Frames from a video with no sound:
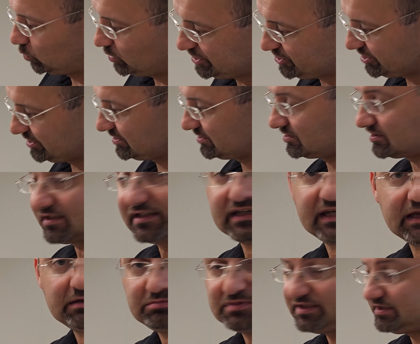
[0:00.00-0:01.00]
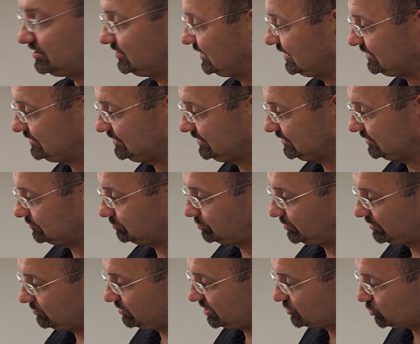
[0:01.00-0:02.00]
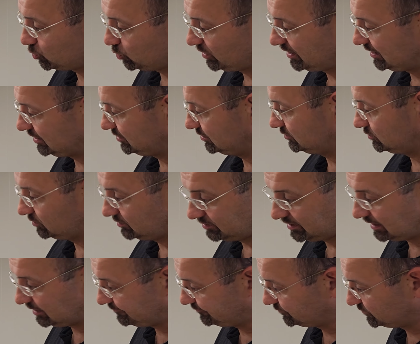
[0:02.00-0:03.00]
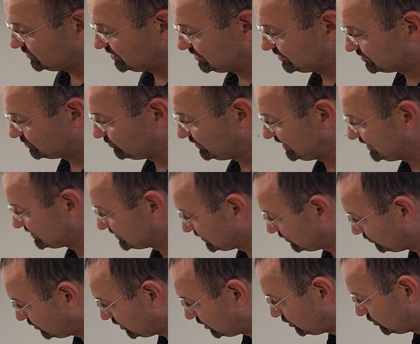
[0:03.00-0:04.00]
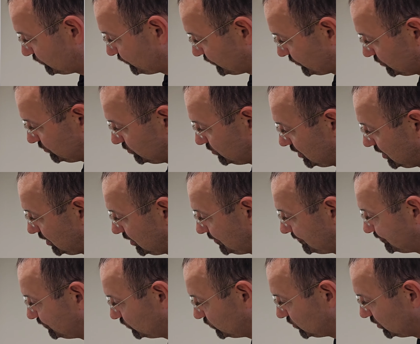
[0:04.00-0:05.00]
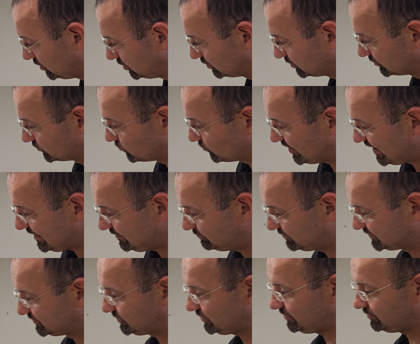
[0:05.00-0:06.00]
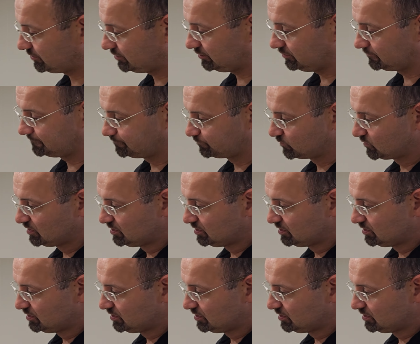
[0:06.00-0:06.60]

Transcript: which is can be seen I think pretty much well it's made somehow from um, a gray material